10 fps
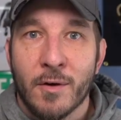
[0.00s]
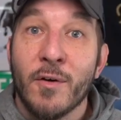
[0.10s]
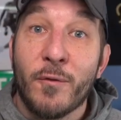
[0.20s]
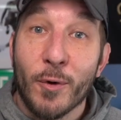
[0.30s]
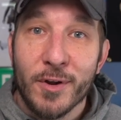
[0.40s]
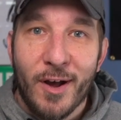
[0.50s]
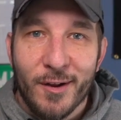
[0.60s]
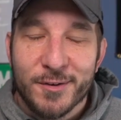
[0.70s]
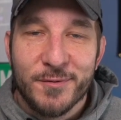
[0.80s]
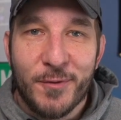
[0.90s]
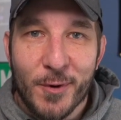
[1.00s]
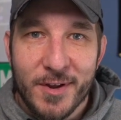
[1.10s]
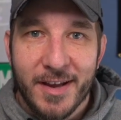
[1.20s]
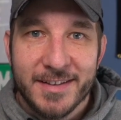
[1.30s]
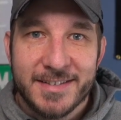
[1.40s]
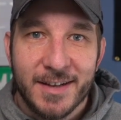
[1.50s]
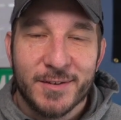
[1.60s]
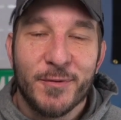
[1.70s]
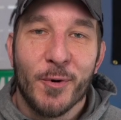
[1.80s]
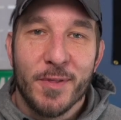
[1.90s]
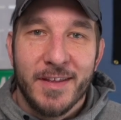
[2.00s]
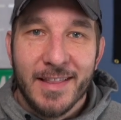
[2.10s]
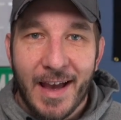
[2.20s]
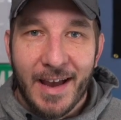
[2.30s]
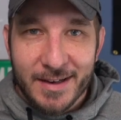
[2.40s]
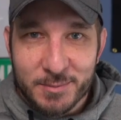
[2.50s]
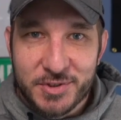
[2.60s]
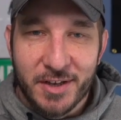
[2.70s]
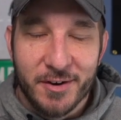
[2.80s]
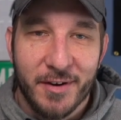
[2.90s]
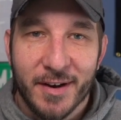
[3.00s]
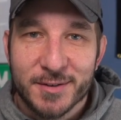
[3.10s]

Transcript: $4.48 for the lineup generator,